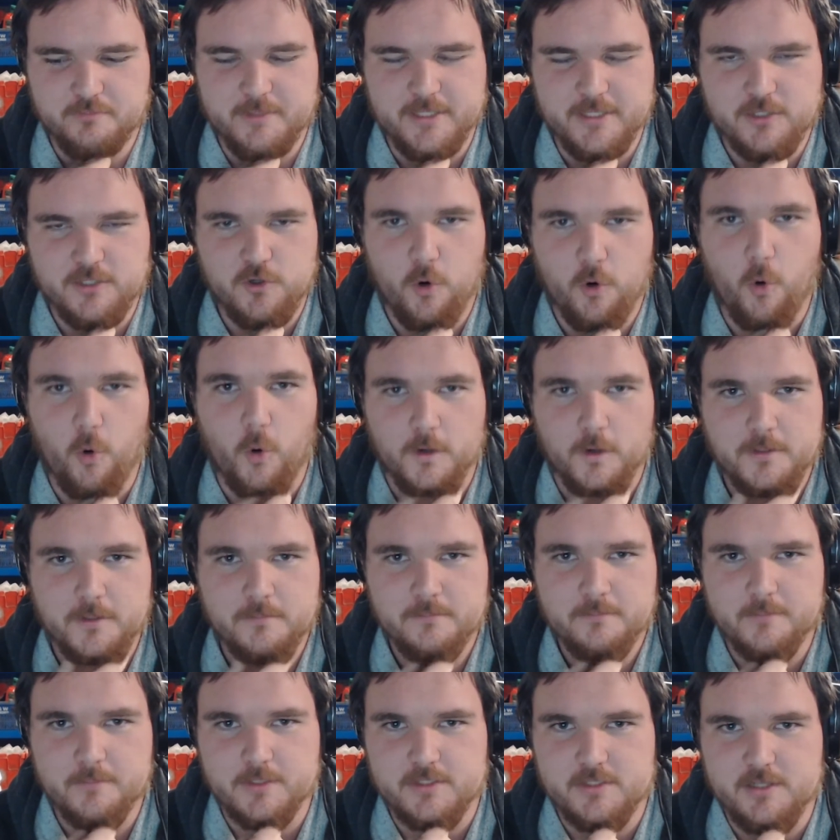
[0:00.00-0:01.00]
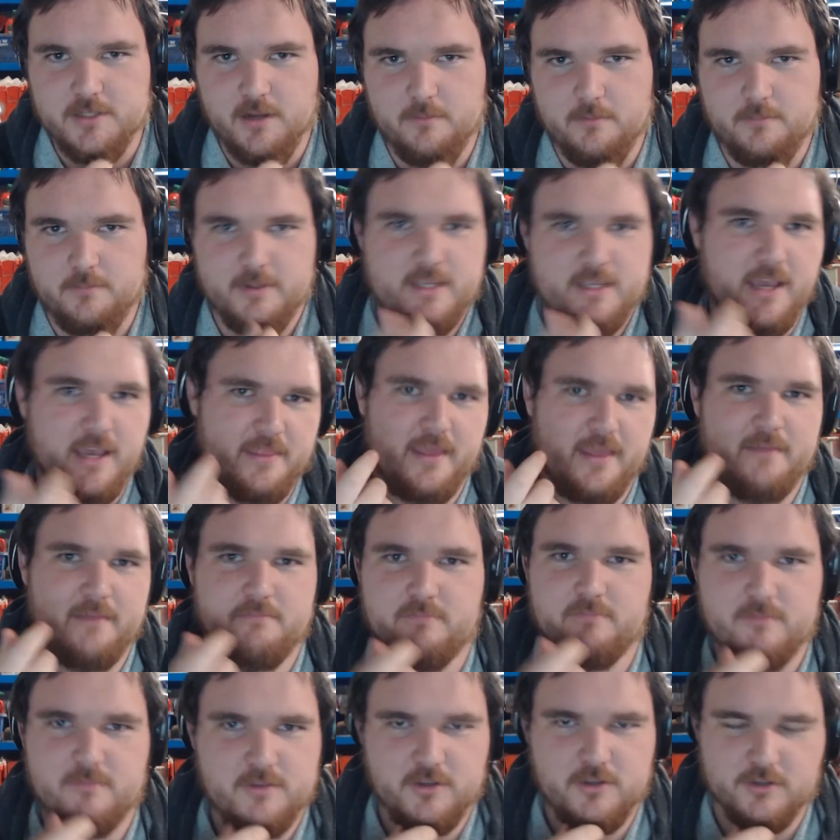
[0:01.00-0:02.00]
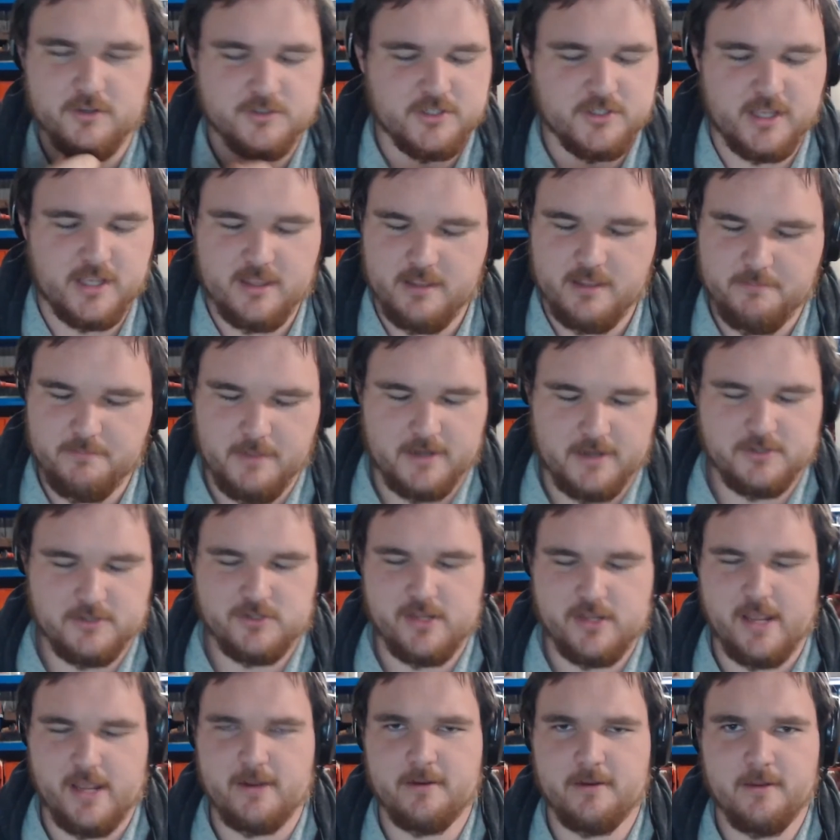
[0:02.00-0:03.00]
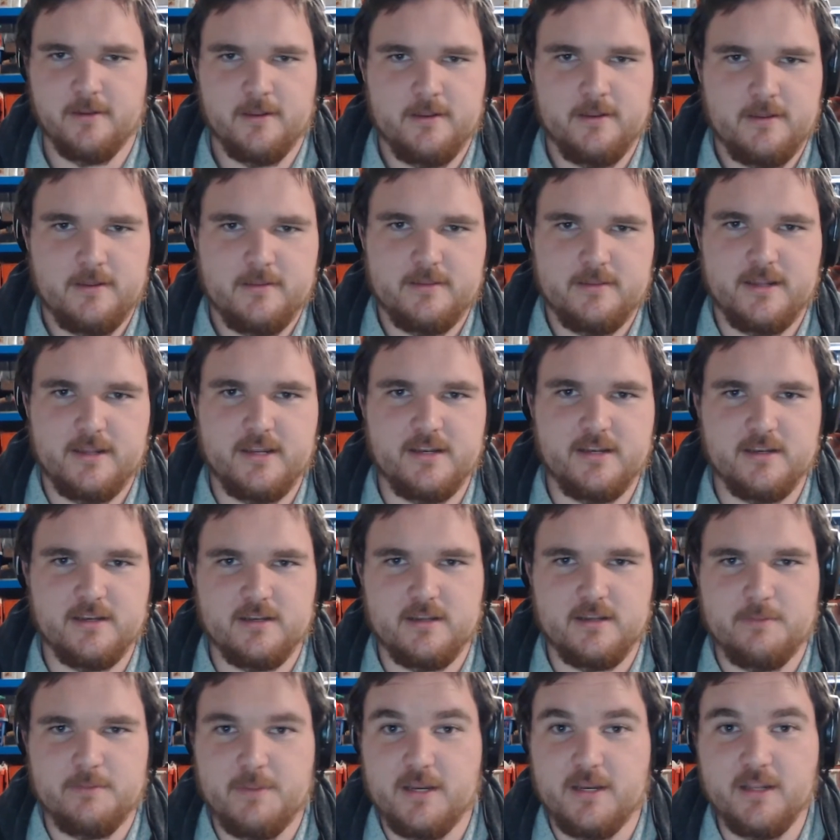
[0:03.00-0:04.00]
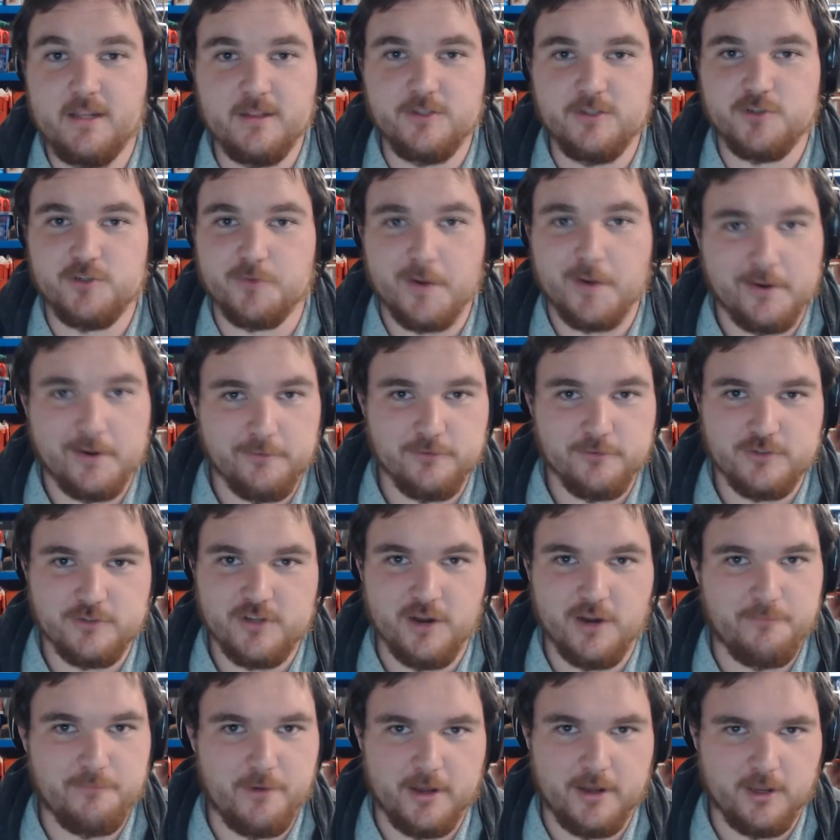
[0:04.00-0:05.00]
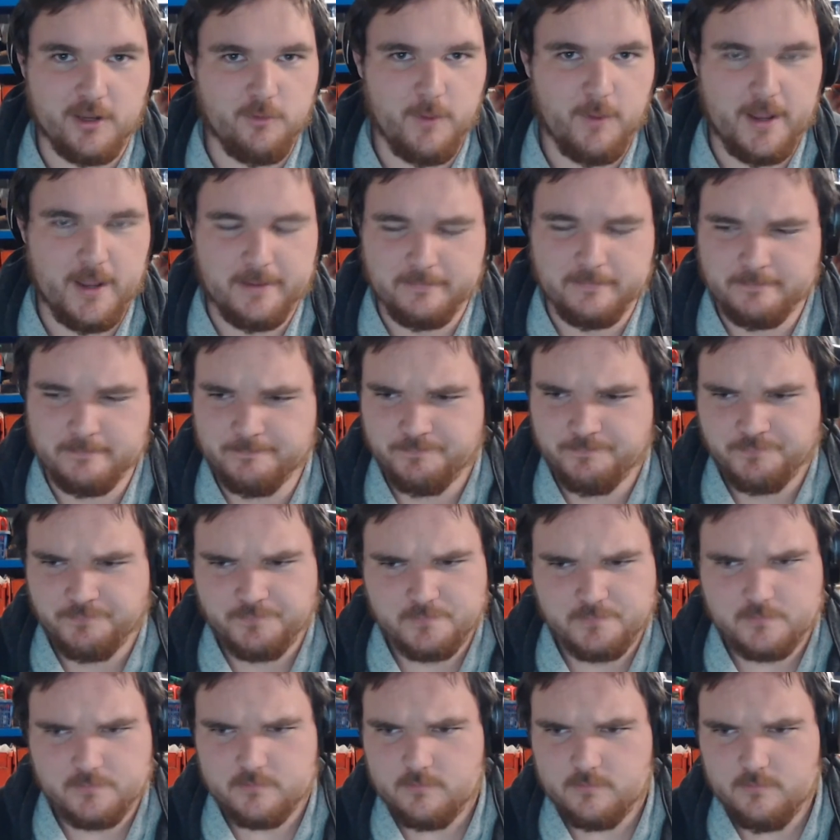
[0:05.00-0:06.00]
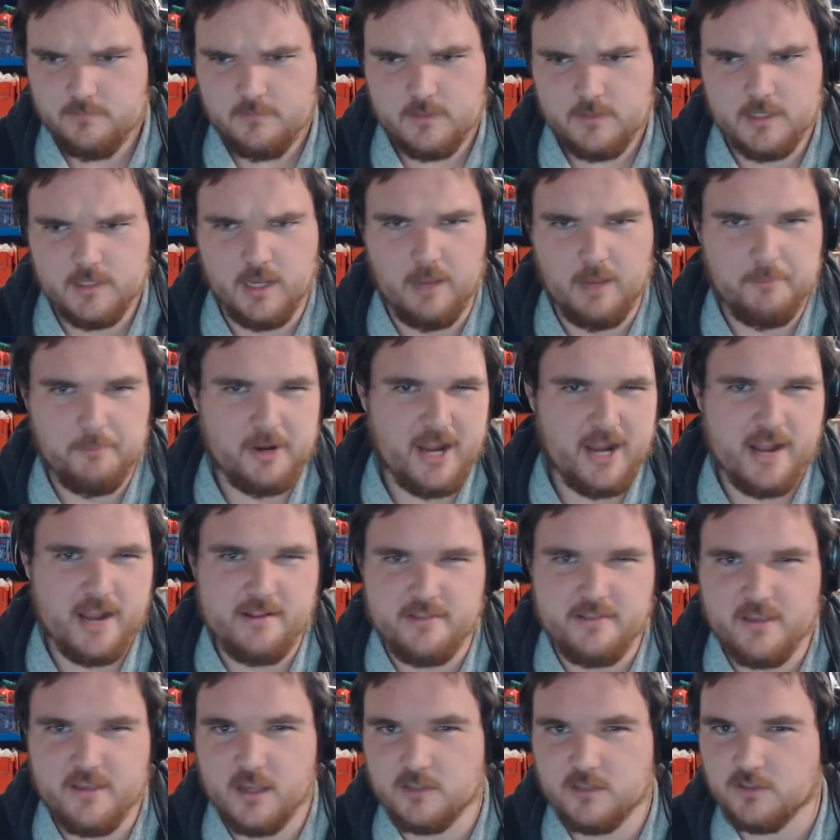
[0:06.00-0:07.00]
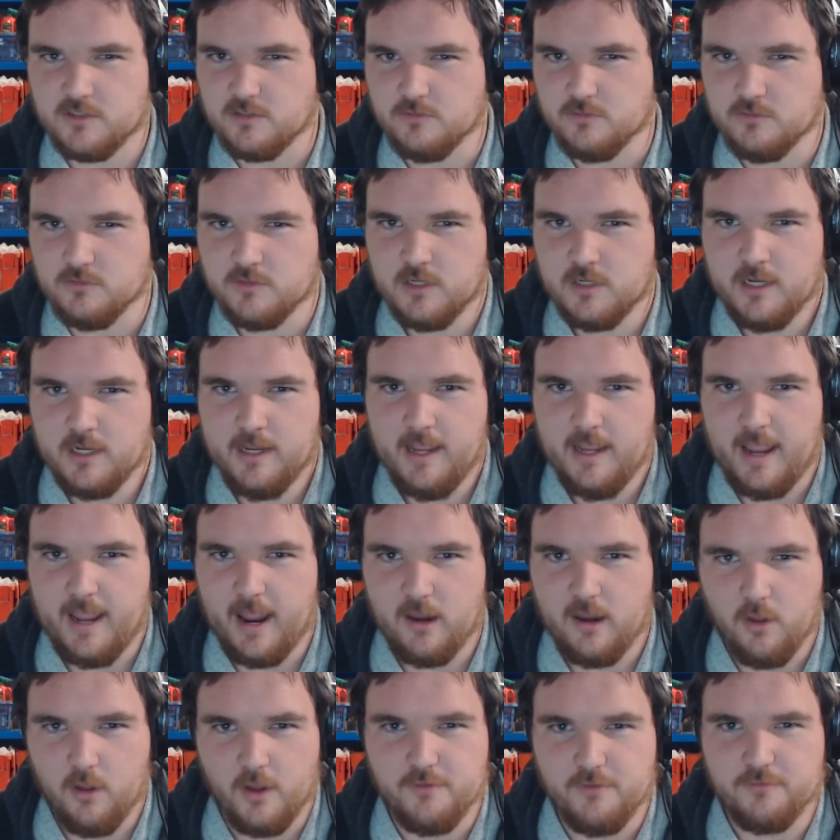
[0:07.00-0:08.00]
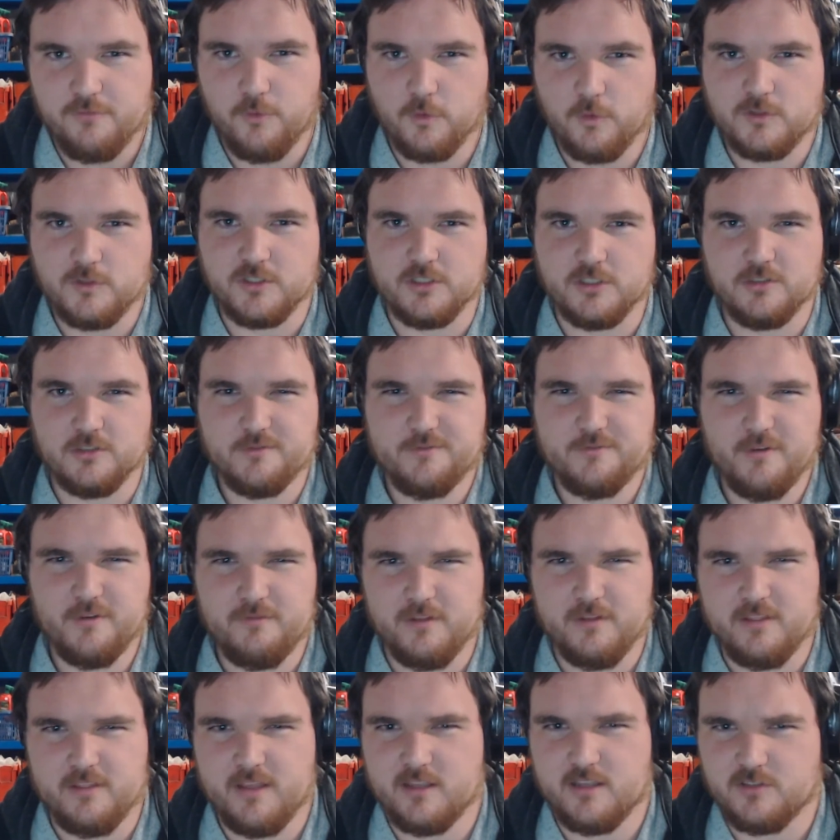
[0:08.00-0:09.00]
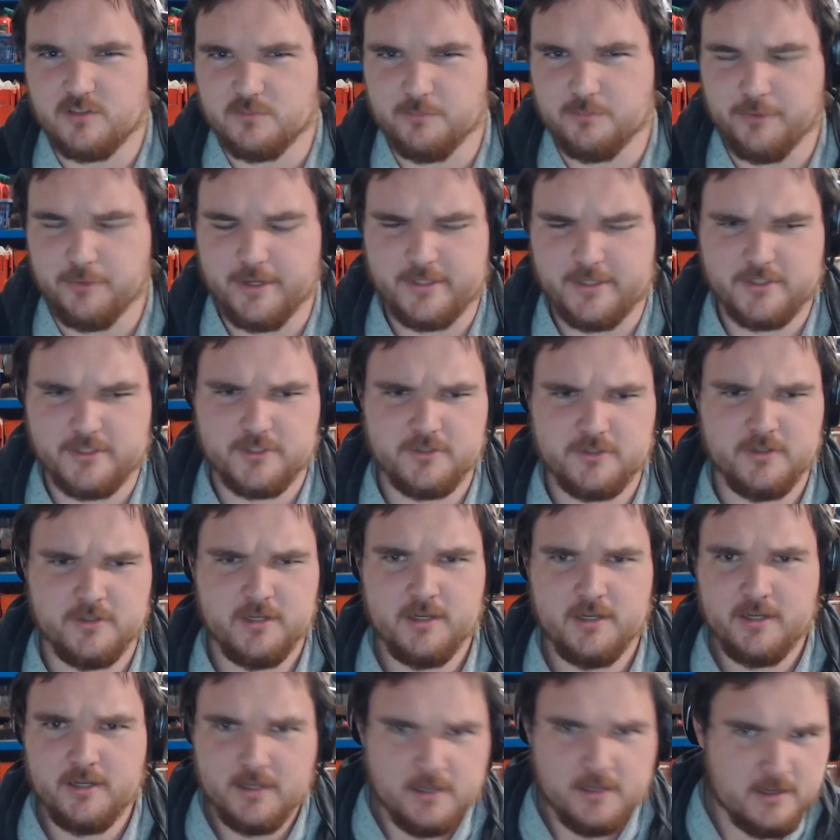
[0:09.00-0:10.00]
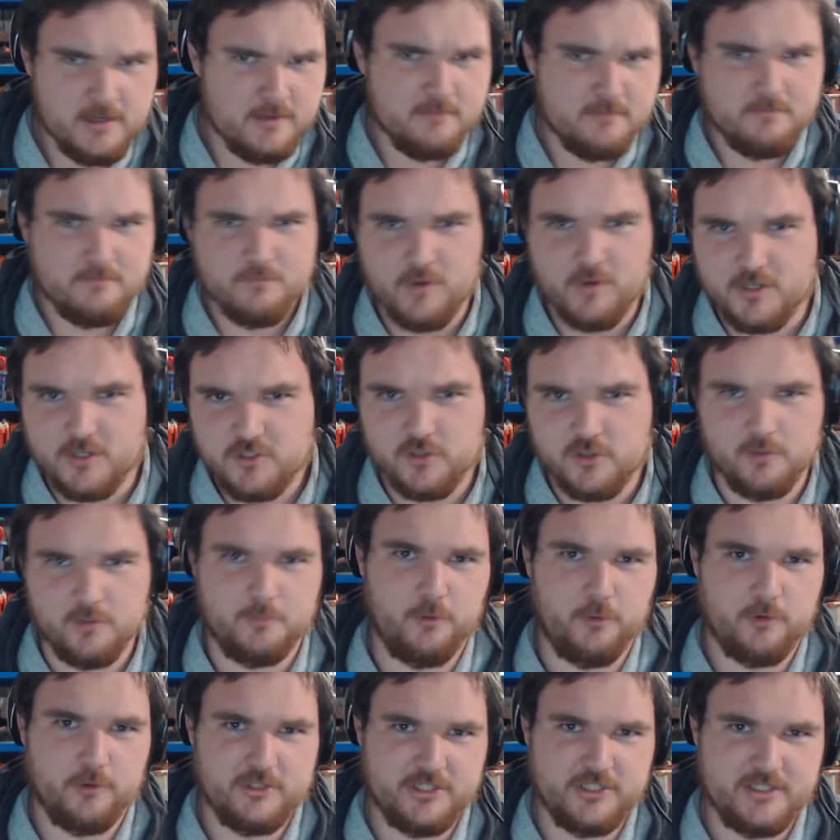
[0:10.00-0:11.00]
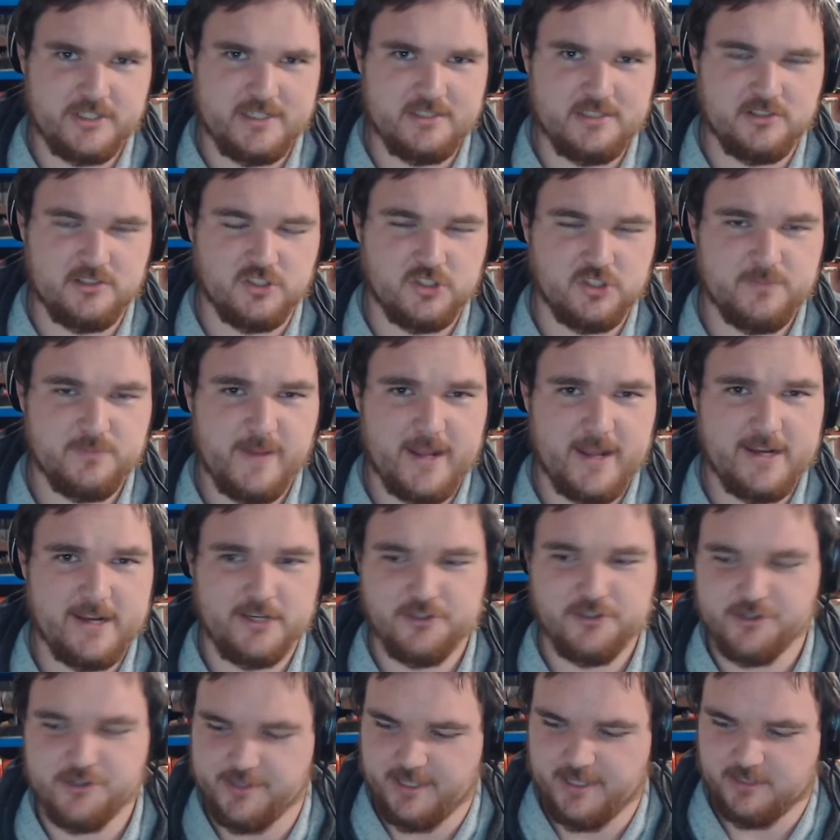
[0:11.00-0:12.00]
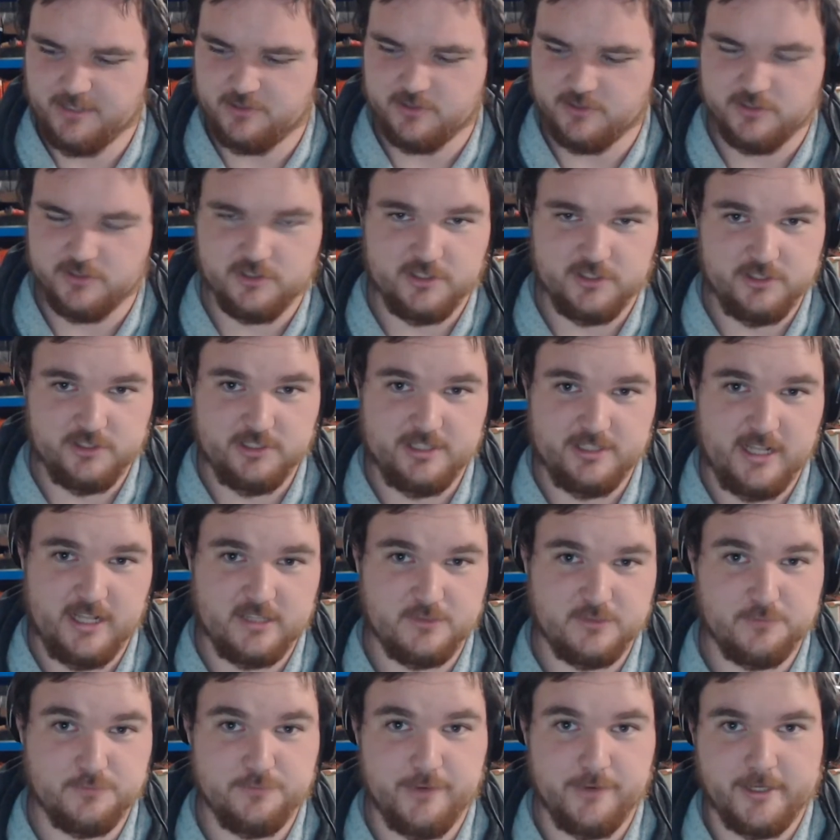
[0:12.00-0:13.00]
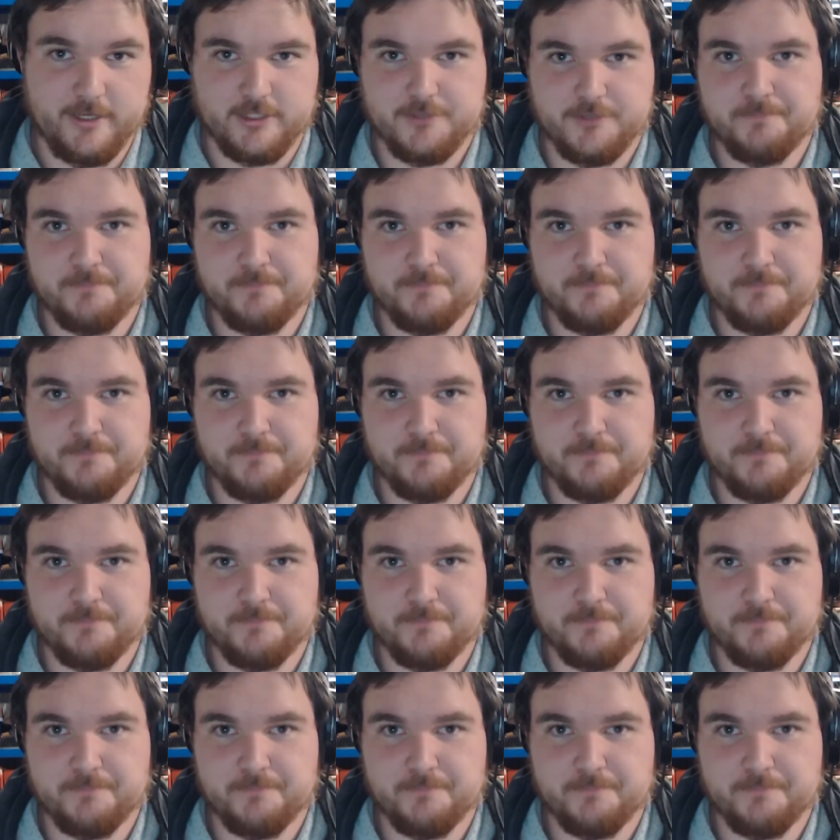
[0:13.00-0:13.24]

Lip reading: caught. But yeah, you could say they'd made a stand. They didn't immediately surrender and start running away. But 80,000 Allied forces, 50,000 Brits, rest sort of Portuguese and Spanish, and then sort of 60,000 French.